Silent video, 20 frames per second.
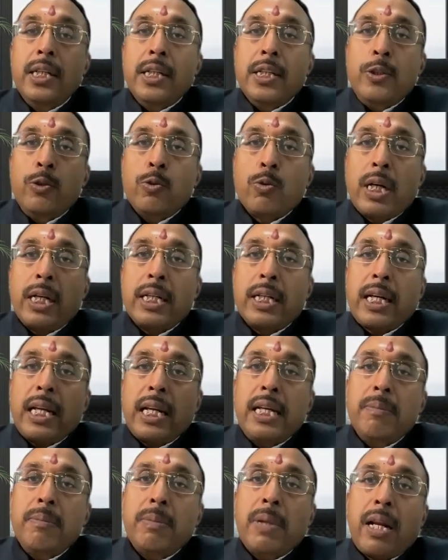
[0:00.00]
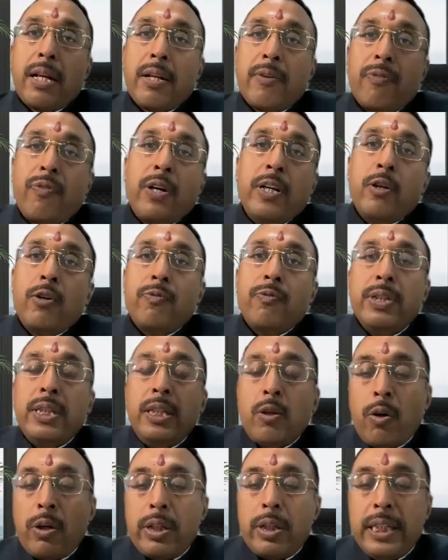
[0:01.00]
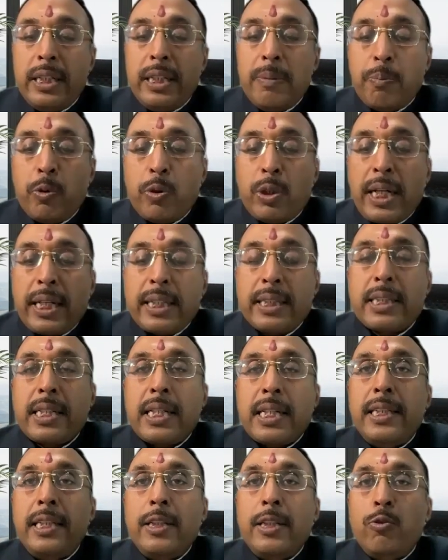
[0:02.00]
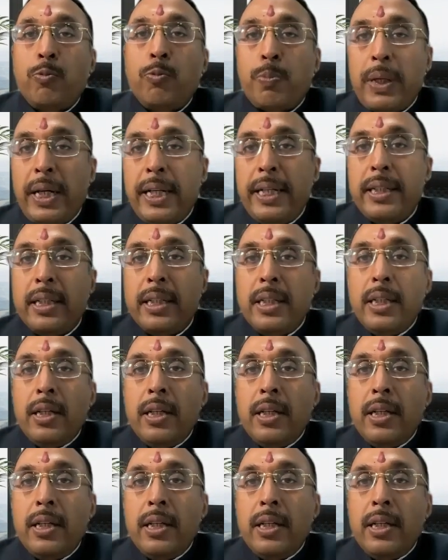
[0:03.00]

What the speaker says: you can claim the refund of all the input tax credit you paid